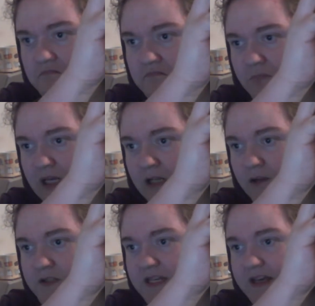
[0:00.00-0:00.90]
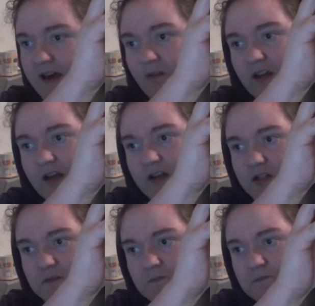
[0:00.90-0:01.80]
By Lucy
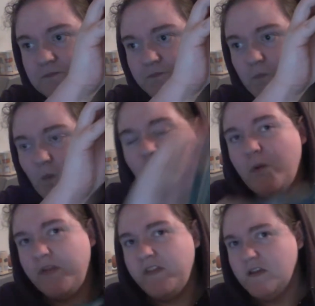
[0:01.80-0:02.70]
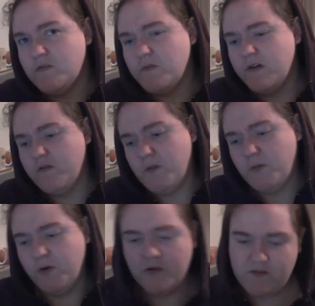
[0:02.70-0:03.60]
Cavendish. Who I think has written a few
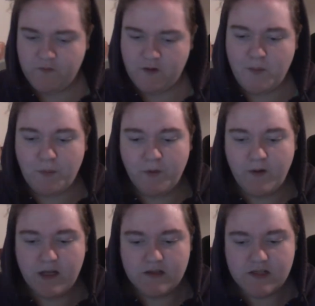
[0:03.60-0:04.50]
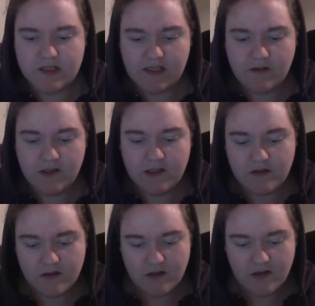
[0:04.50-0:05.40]
books, if I remember right. Does it say on here?
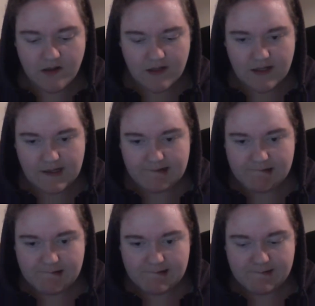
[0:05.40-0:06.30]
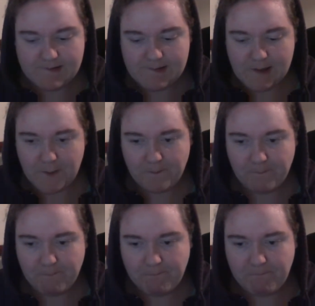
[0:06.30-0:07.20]
No.
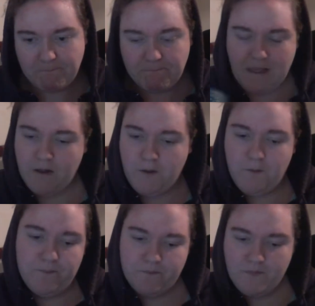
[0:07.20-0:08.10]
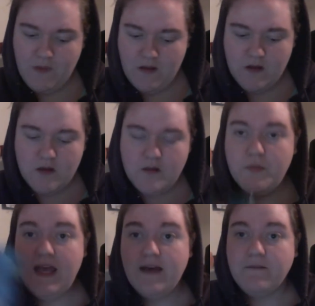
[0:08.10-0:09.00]
No. But
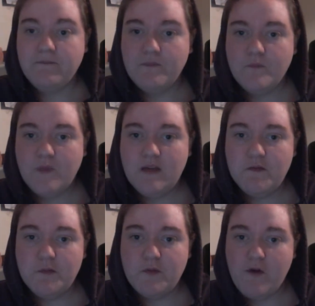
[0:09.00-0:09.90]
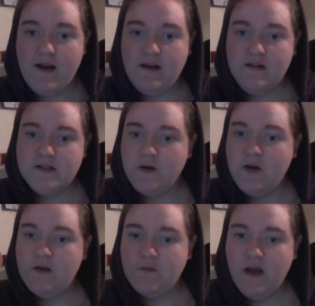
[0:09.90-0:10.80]
yeah, gift from a friend, so
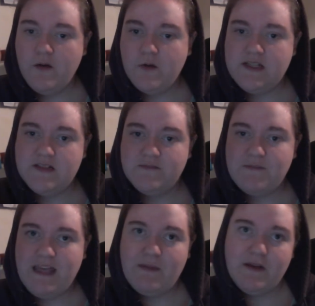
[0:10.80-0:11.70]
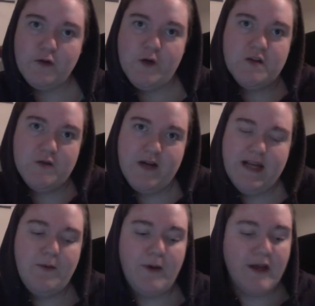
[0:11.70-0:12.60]
I always keep it and treasure it
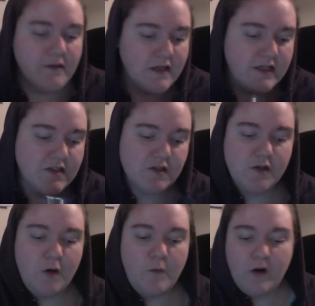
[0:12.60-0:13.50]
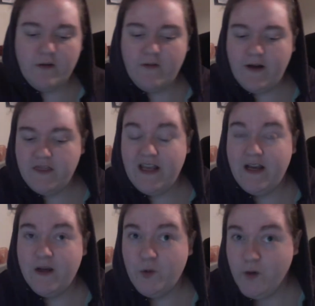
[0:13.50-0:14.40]
anyway. It's just not one that I think I
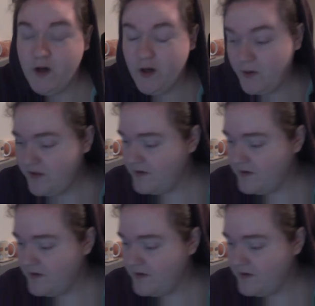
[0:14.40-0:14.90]
would work with.